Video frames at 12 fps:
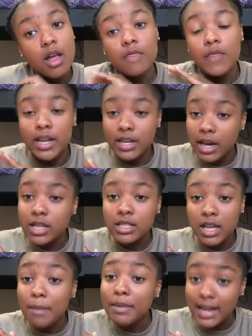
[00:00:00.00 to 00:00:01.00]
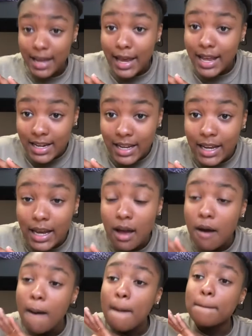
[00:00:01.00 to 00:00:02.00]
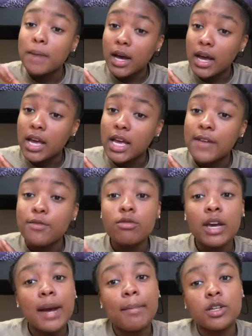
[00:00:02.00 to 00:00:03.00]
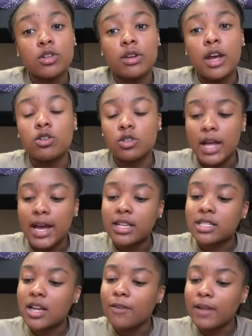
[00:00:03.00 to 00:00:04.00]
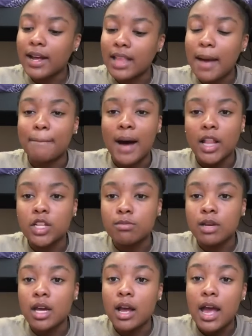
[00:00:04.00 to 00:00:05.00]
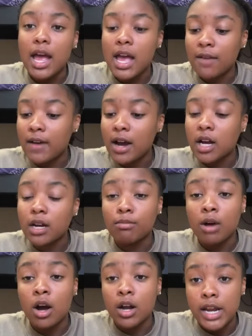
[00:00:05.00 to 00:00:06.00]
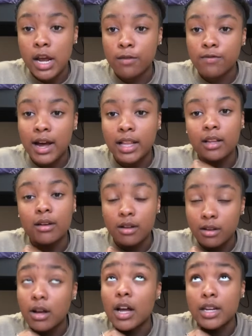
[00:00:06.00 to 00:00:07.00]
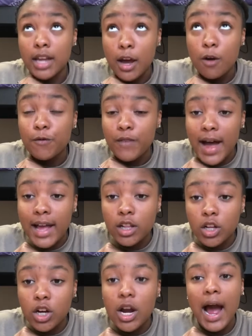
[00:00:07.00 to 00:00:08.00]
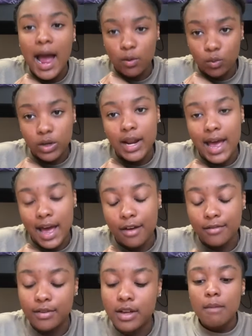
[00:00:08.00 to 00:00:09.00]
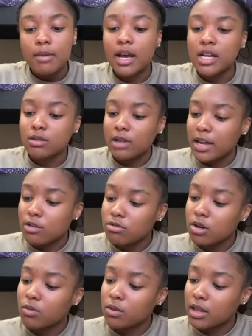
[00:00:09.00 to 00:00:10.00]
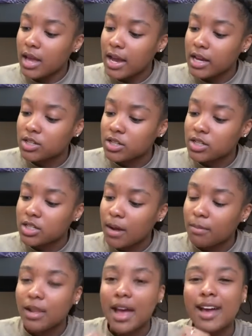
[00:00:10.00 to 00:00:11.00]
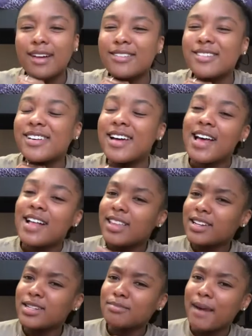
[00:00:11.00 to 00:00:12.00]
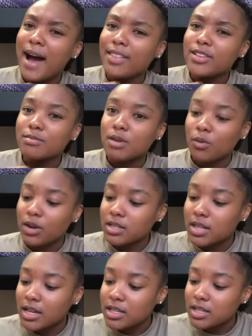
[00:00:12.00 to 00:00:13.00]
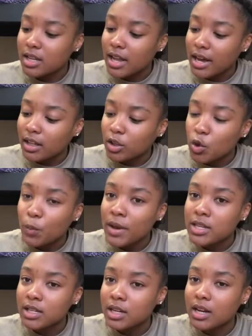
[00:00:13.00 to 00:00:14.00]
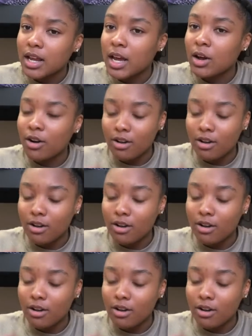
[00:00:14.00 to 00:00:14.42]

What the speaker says: It does come in handy, but if you care about your nails, like stuff like that bothers me. If I could have brought a nail filer, I would have, because like, you know, when like it's just some like, oh, that just bothers me when it's like a little piece of the nail.